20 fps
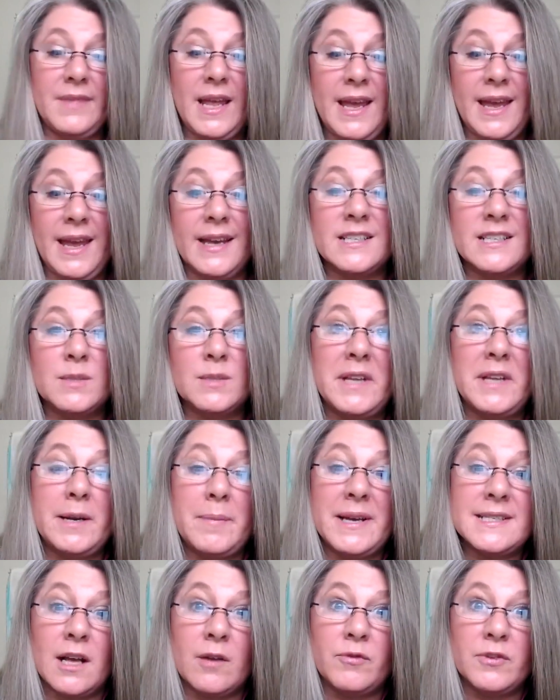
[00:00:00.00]
explain
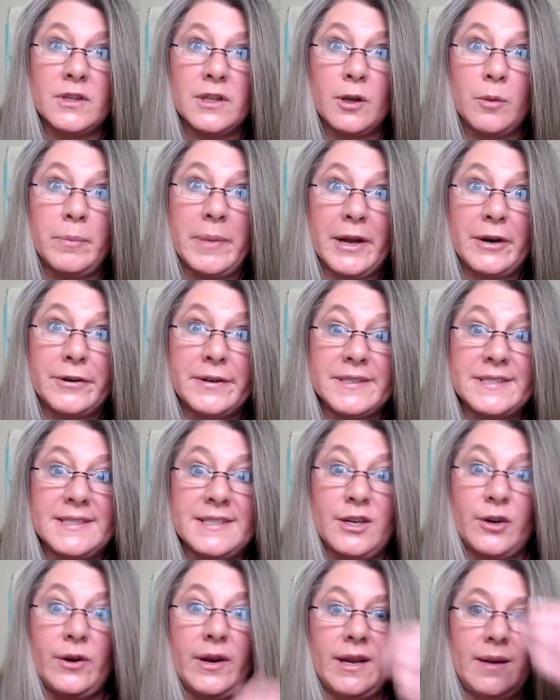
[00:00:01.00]
myself a little better to
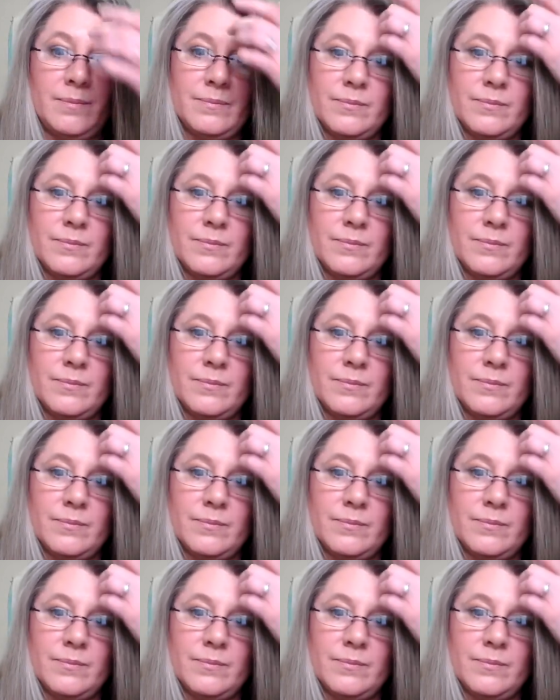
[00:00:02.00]
Siri.